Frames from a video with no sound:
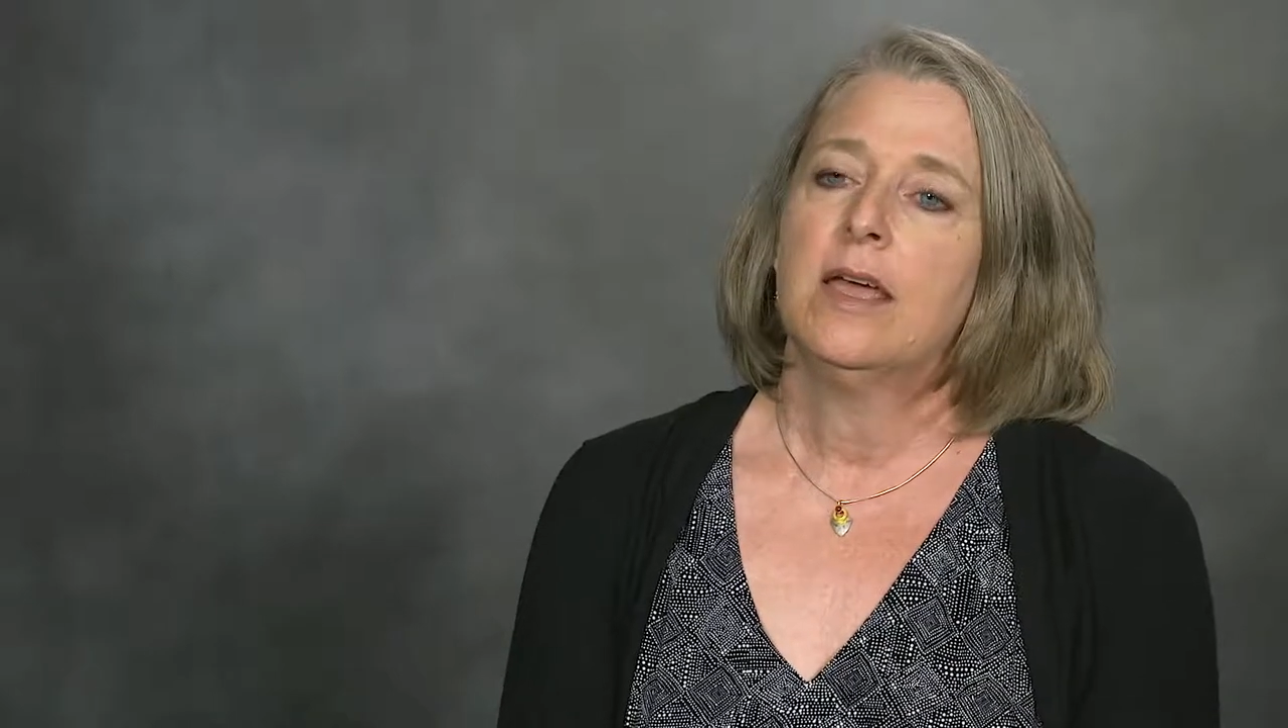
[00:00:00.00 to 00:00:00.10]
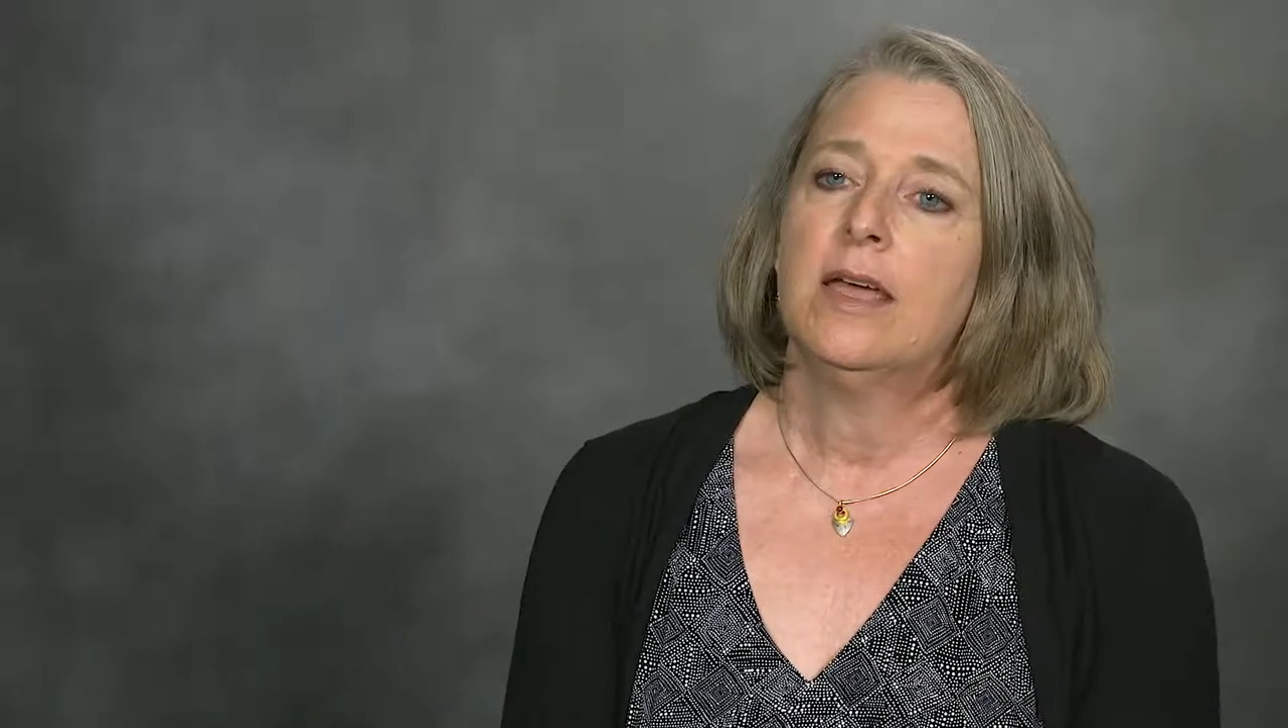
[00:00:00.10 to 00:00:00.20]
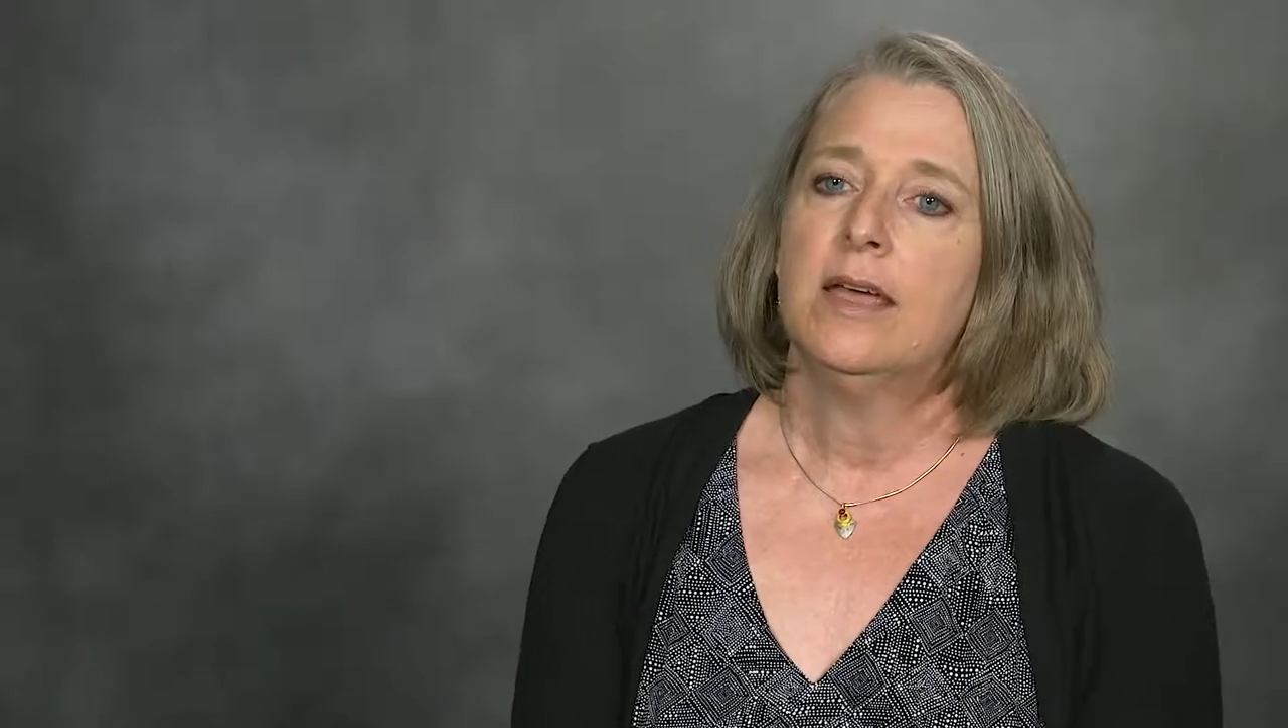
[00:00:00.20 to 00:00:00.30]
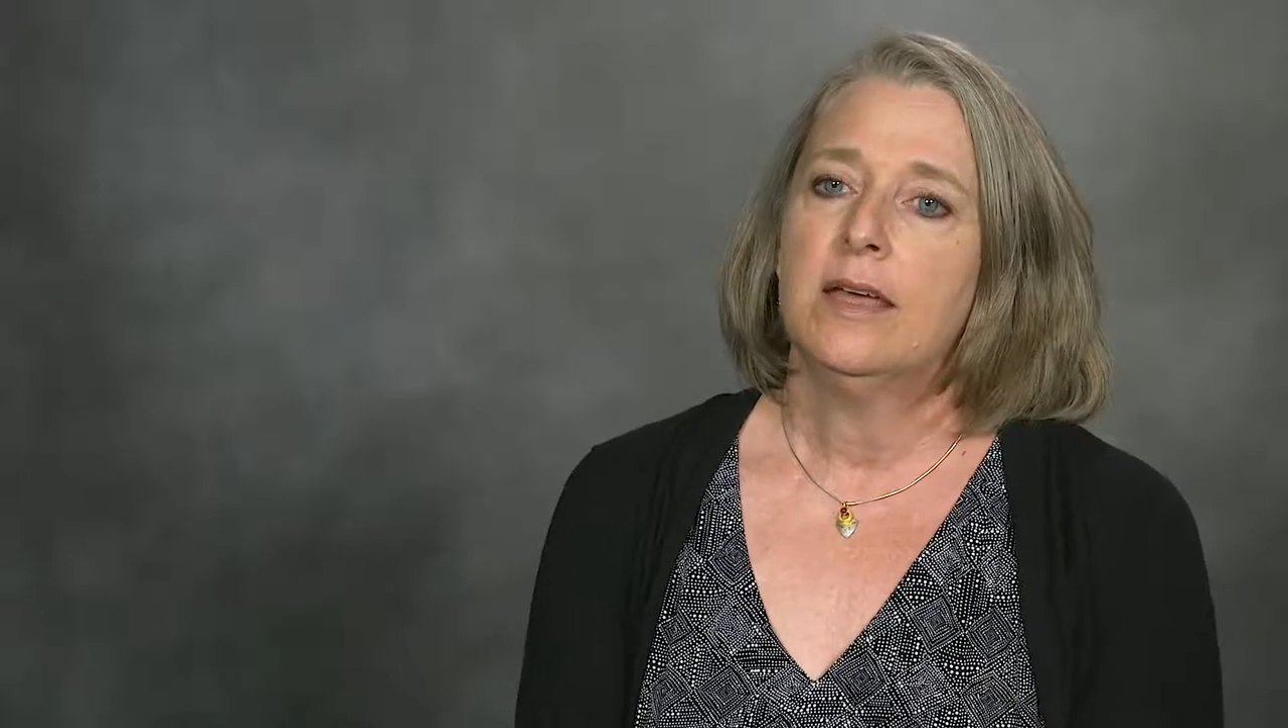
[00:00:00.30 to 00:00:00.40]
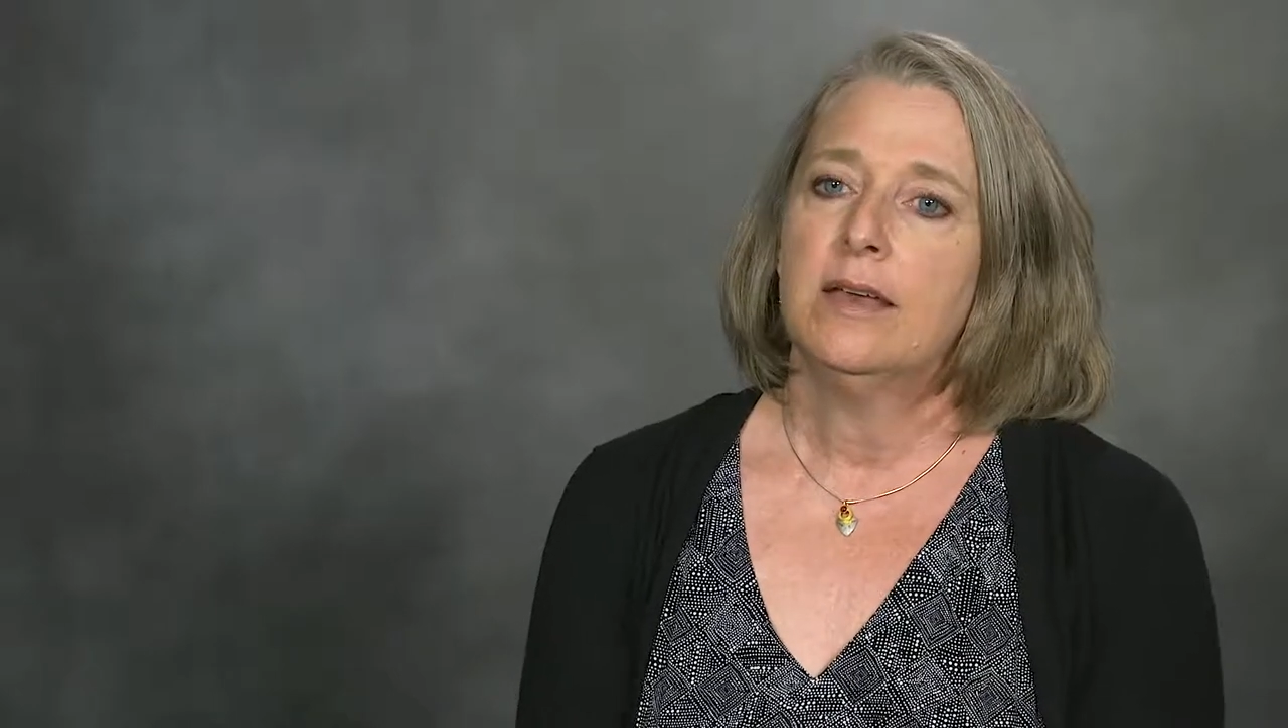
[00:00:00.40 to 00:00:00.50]

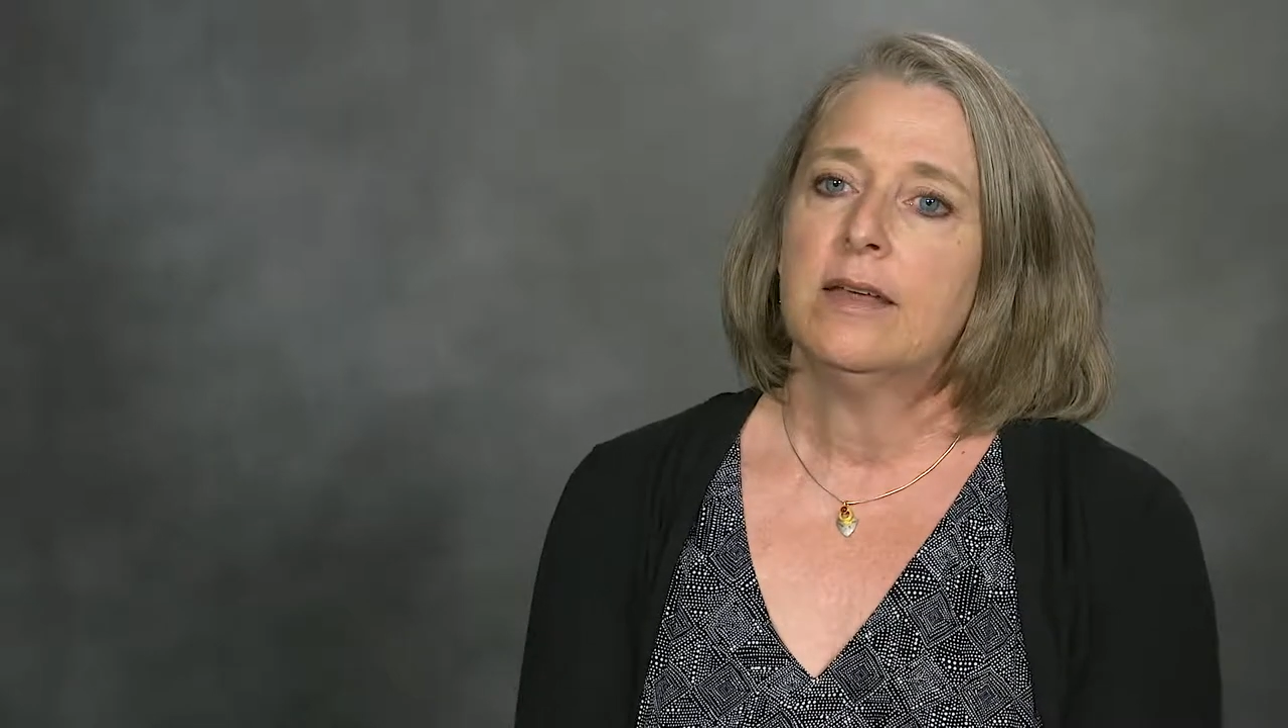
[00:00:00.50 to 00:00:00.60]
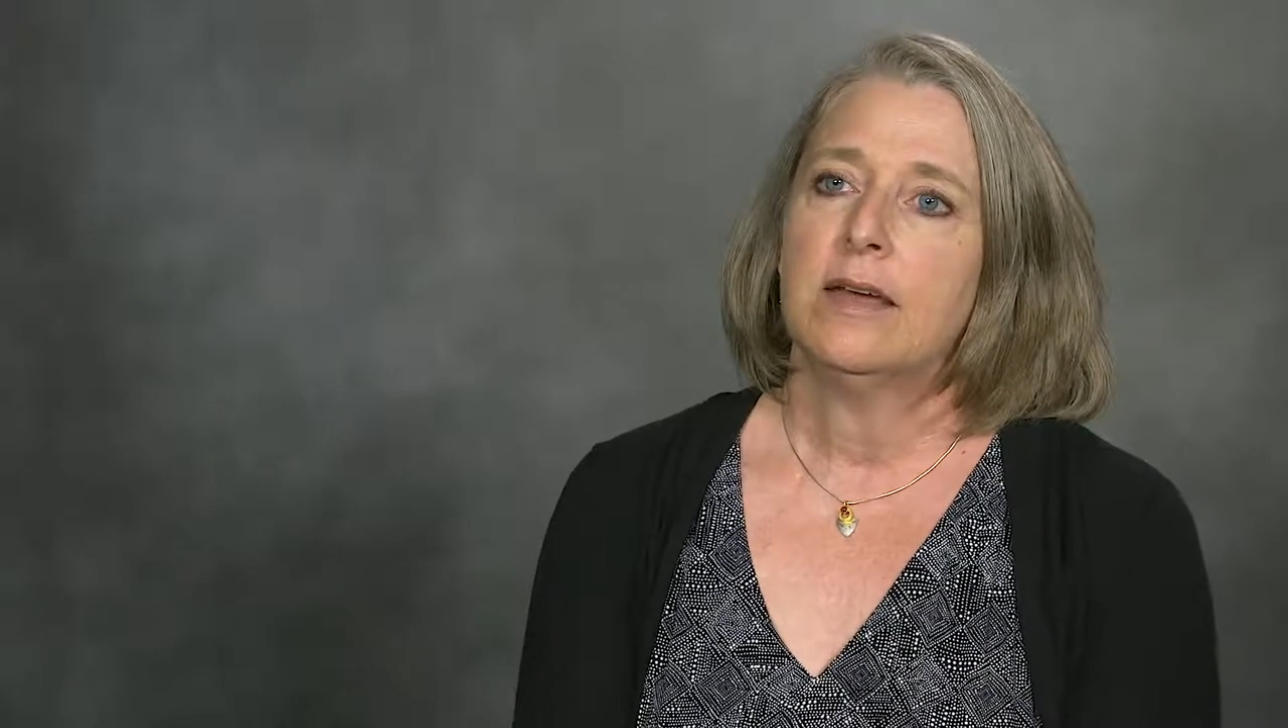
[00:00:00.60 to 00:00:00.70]
And